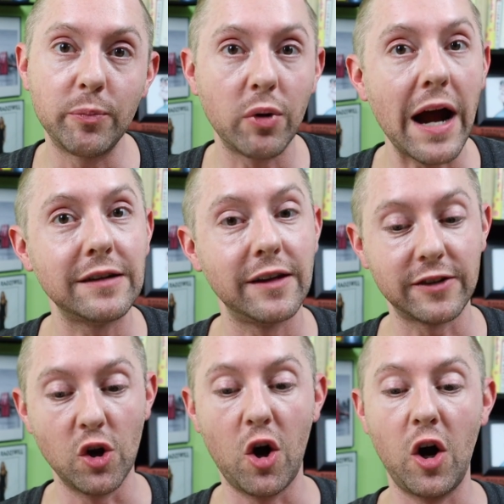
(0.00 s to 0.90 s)
to
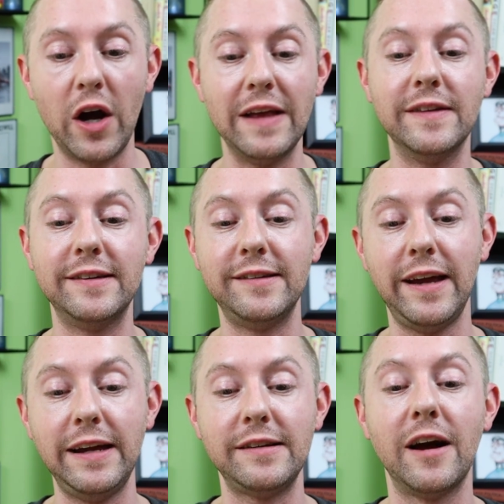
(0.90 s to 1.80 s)
practice law in the
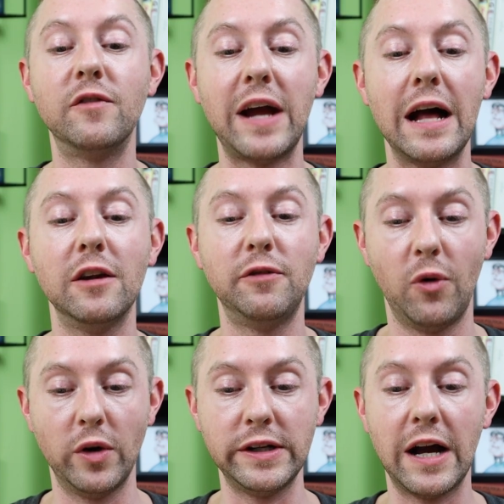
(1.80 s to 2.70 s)
state of
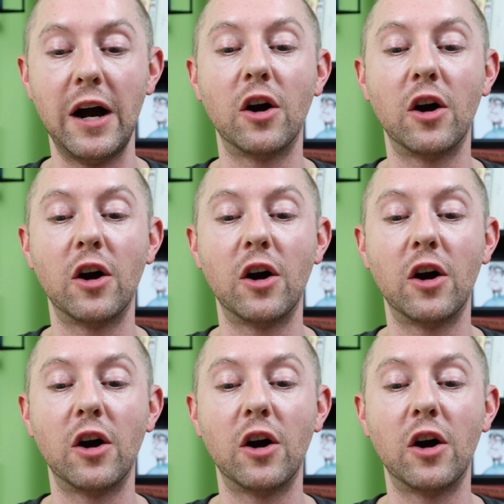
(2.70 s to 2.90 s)
California,